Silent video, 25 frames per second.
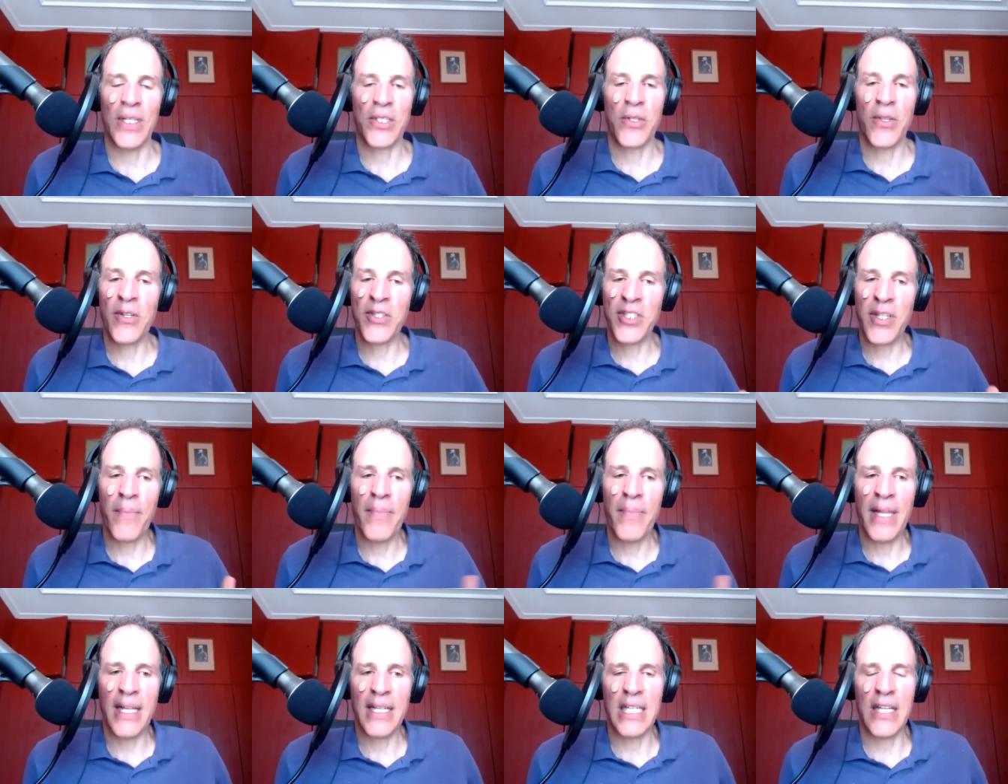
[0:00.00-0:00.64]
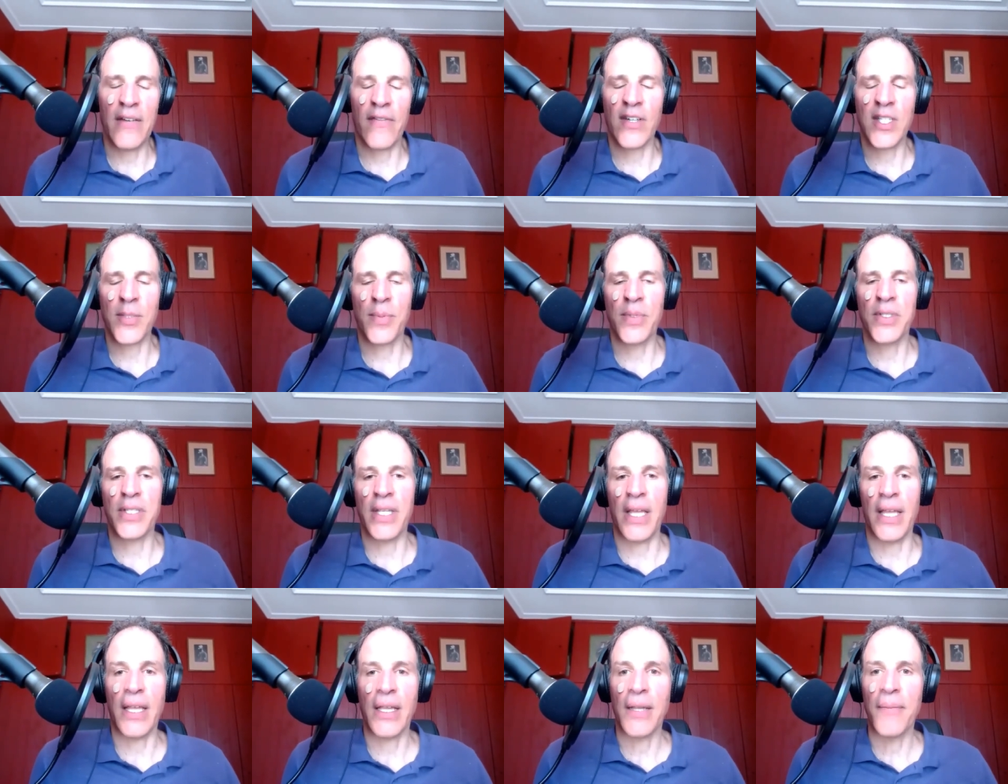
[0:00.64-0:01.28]
So there's a big difference between
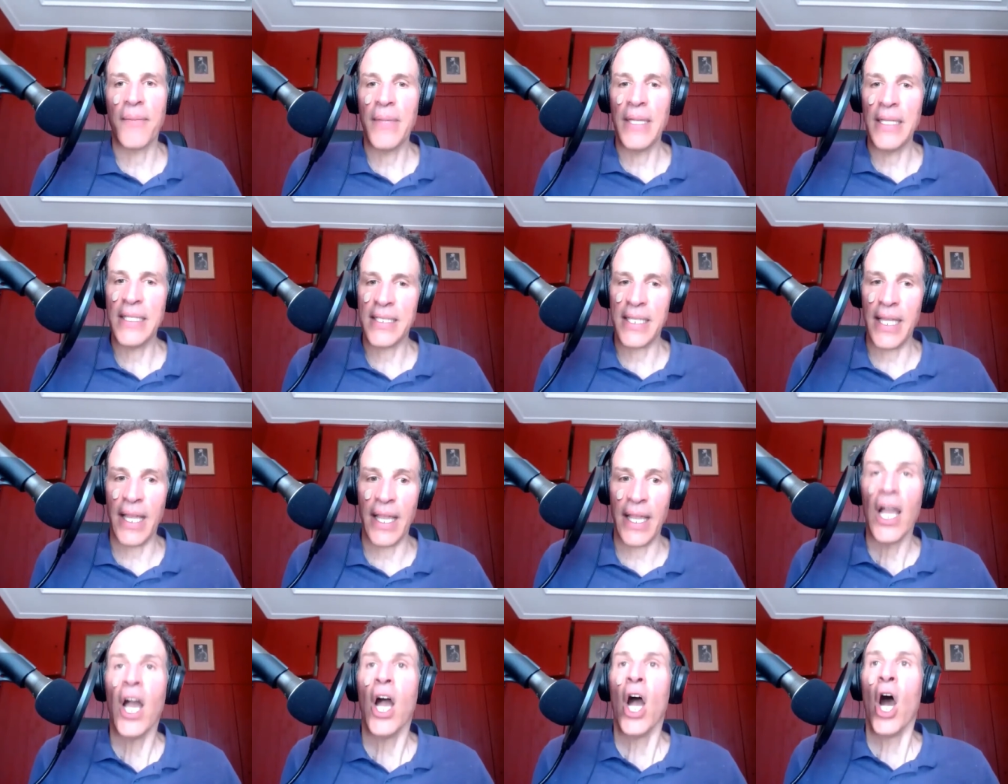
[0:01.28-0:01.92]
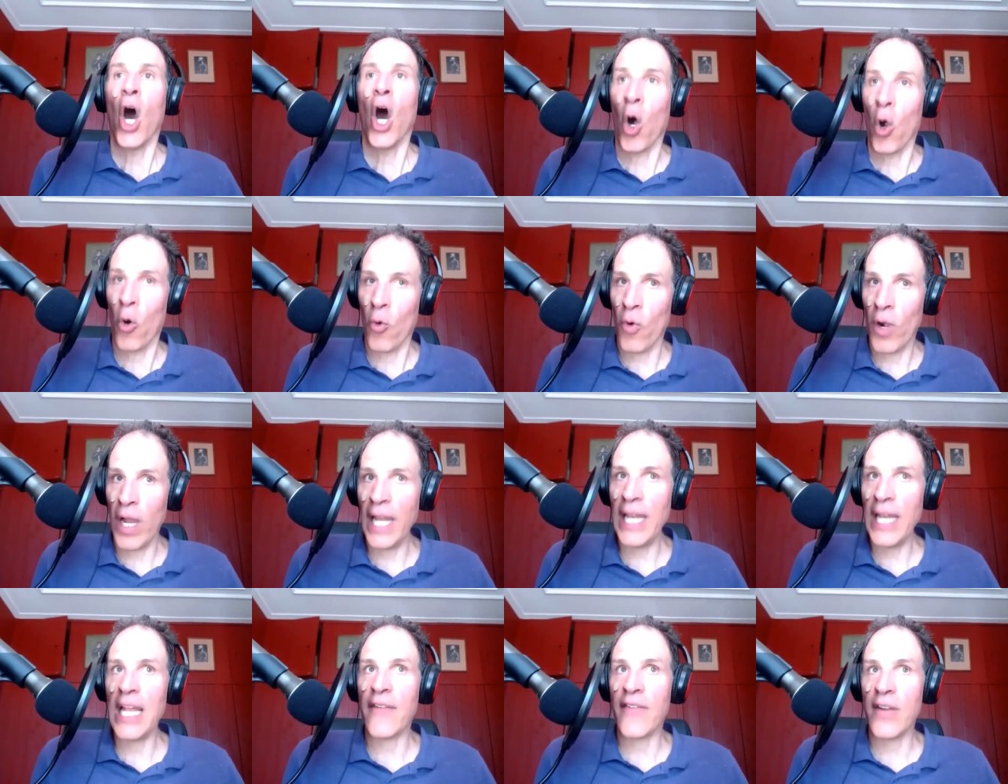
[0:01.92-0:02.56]
saying me saying, "All
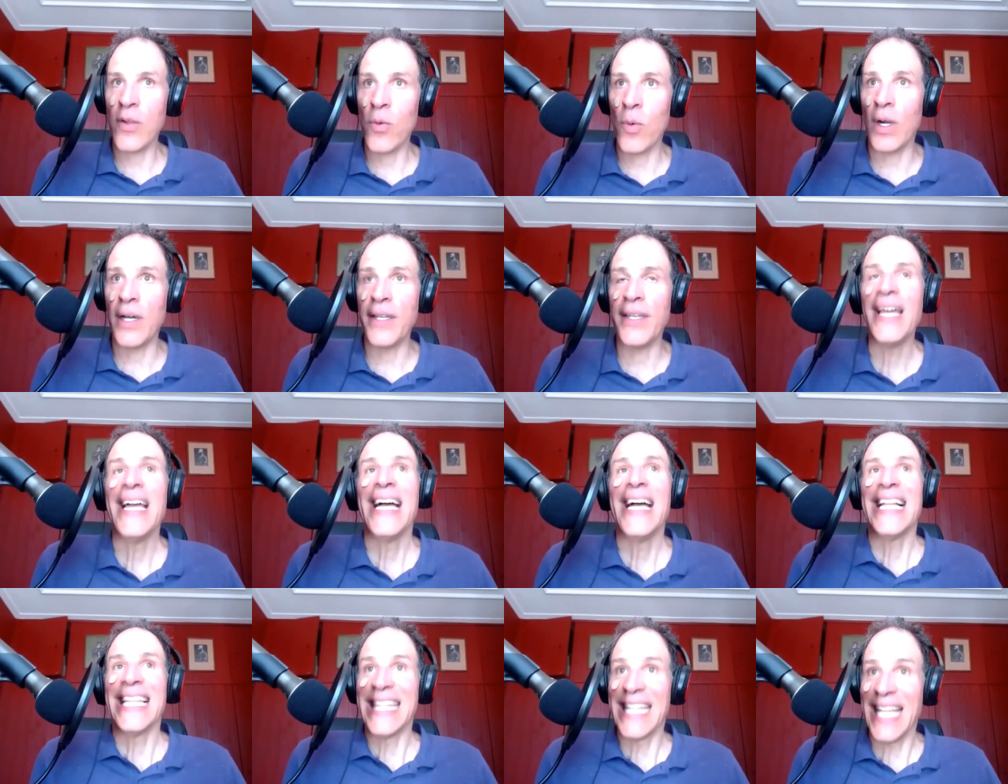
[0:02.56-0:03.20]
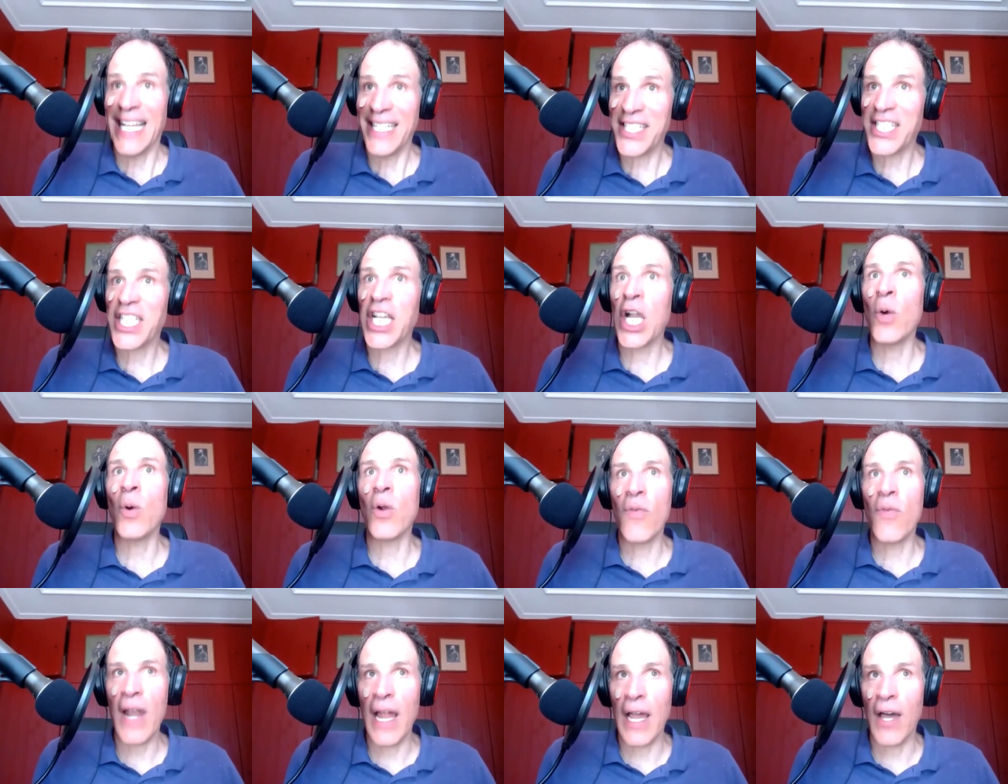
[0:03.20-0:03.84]
right, everyone, let's
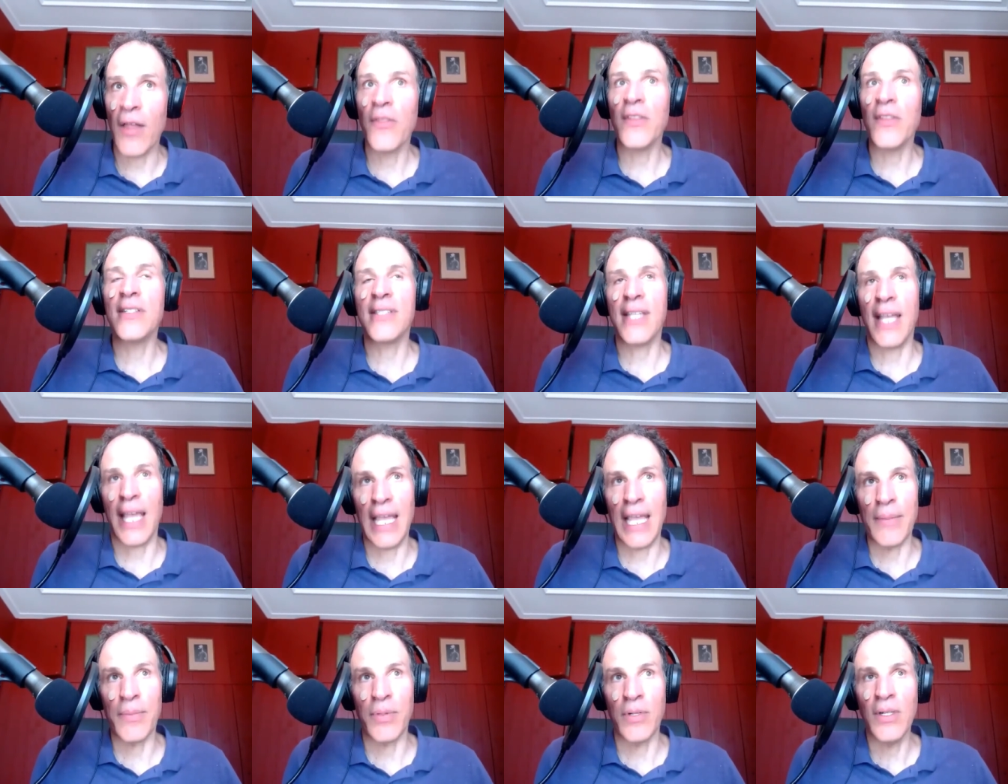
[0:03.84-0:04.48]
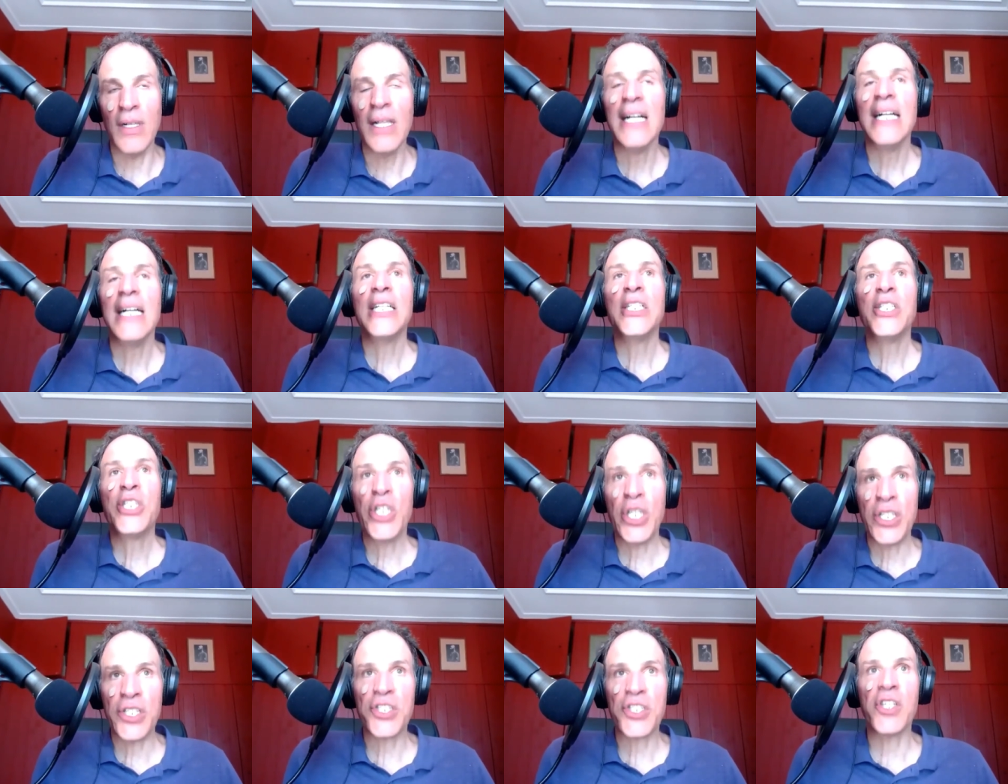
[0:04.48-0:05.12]
go around the table
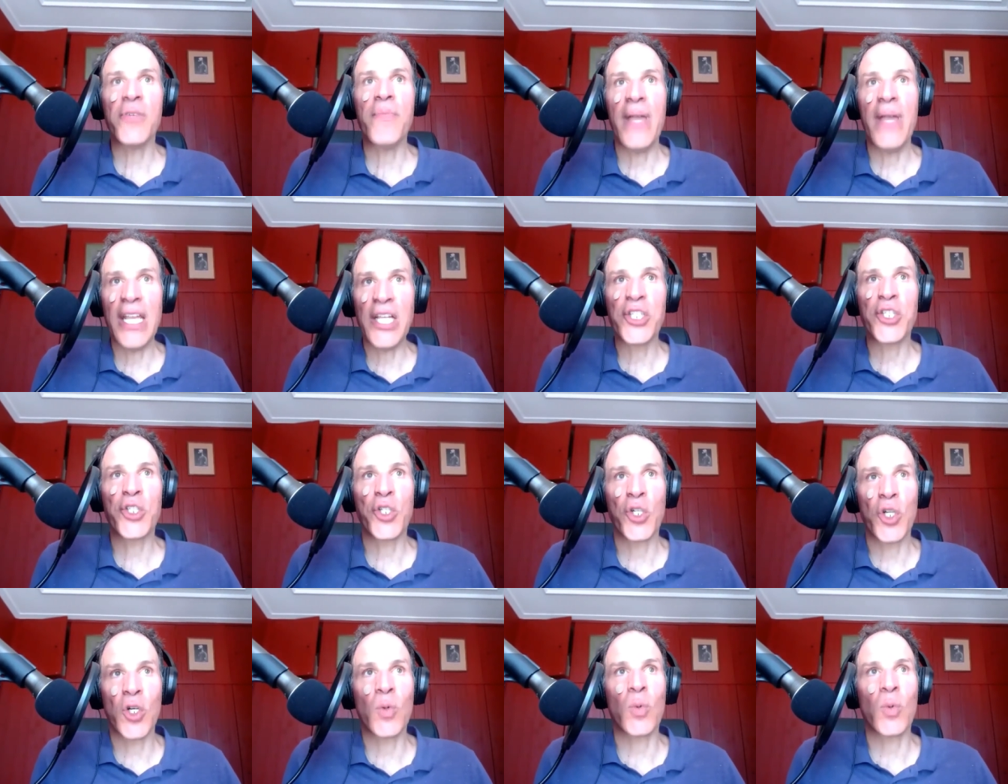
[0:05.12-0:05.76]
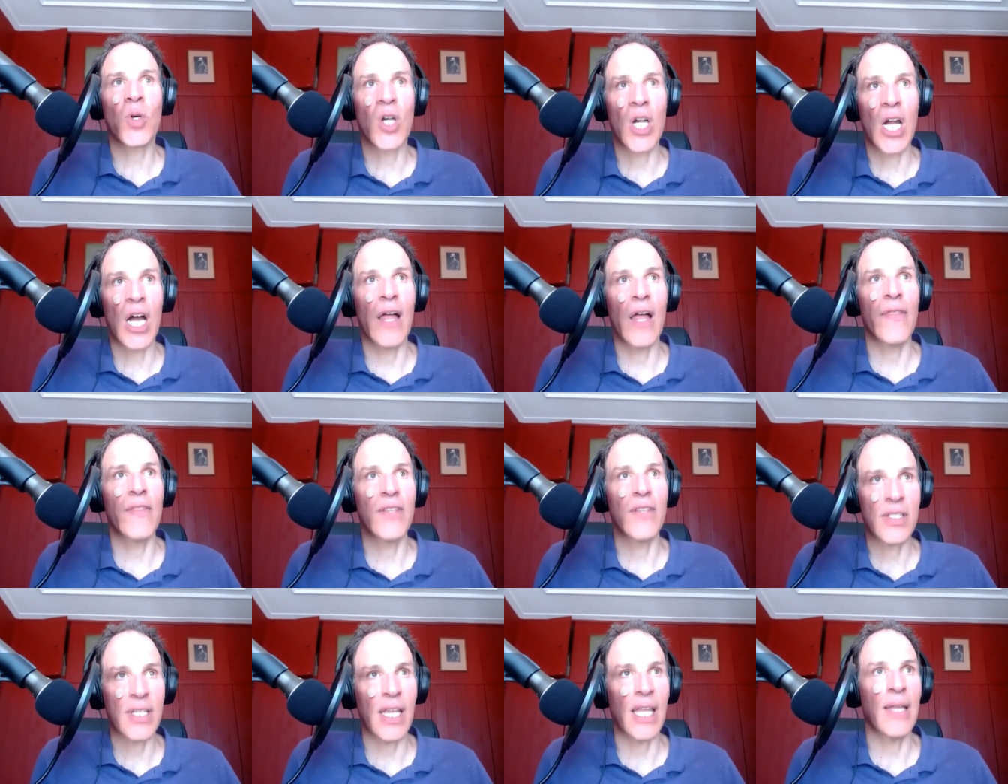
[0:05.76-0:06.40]
just to make sure we're
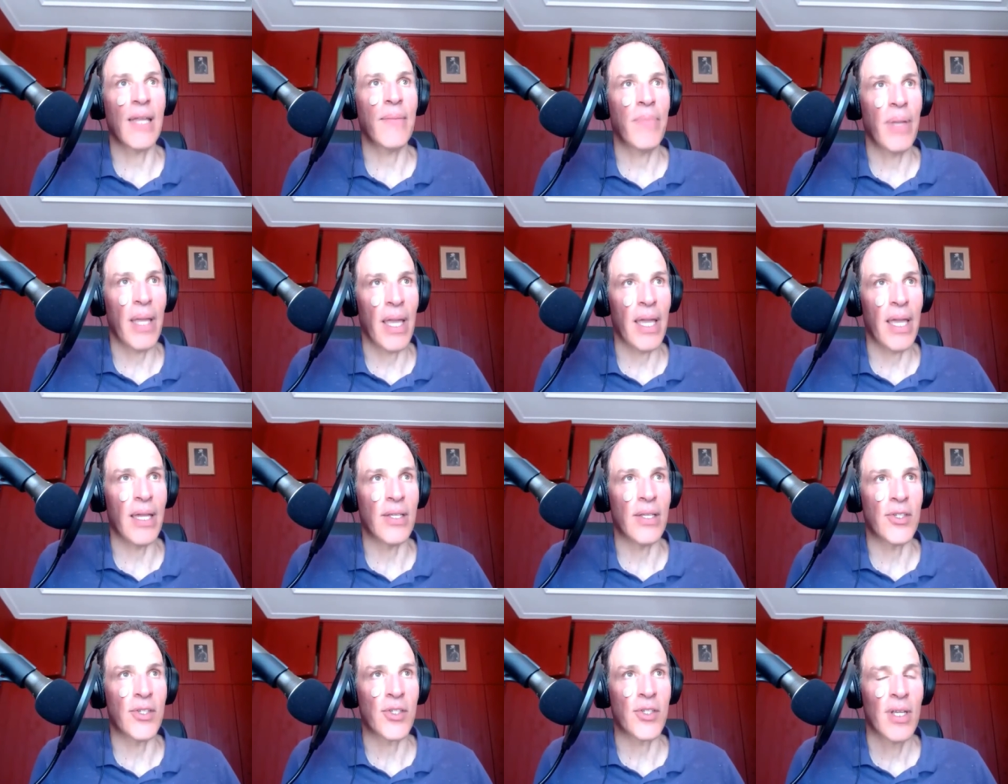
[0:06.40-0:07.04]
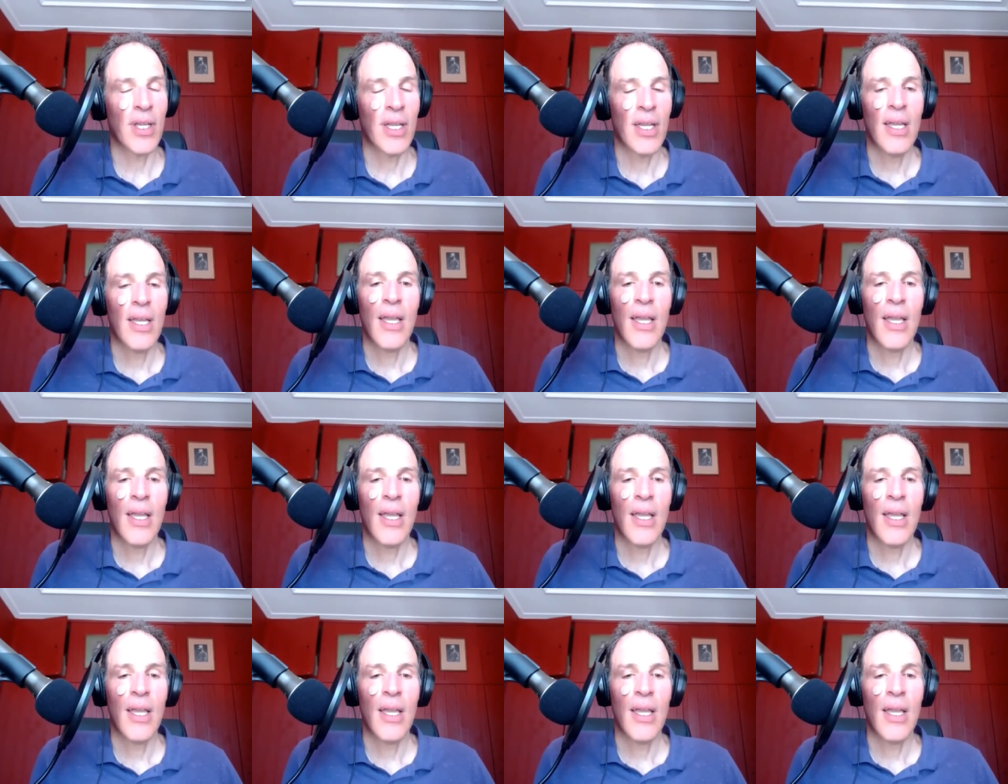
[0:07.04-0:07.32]
on the same page."